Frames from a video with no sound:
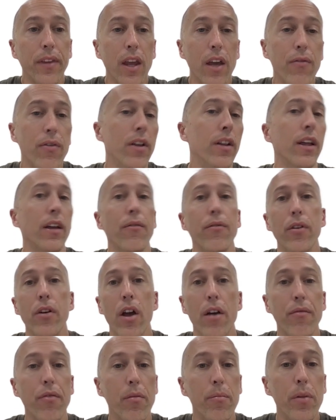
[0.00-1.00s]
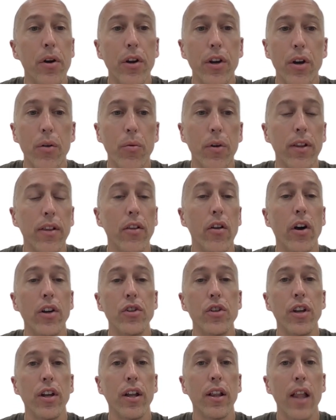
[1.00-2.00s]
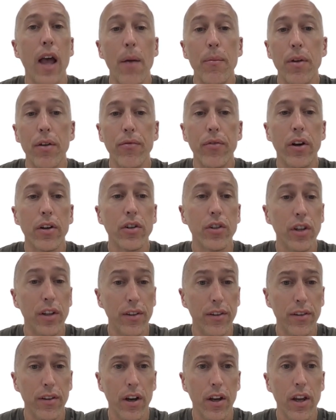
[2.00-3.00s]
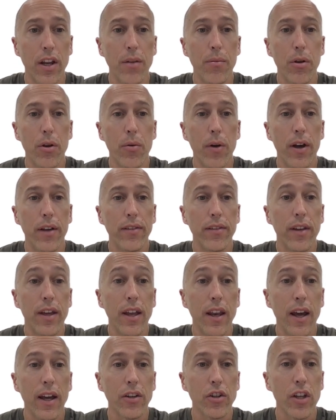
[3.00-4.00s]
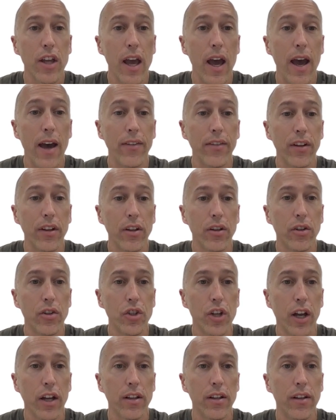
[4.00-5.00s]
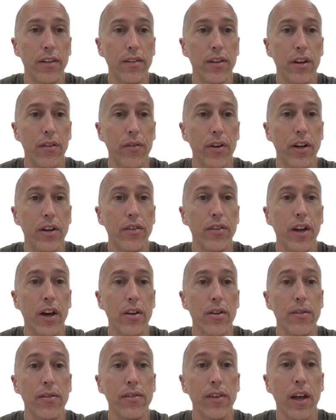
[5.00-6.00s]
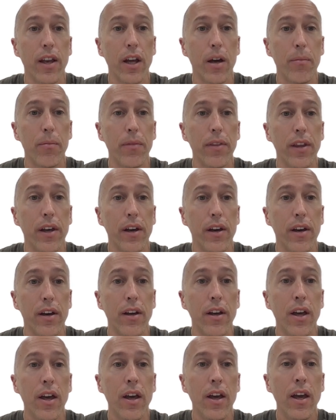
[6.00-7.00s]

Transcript: If you're not familiar with launching Lambda functions on AWS, it actually has a little checklist of here's how you set up the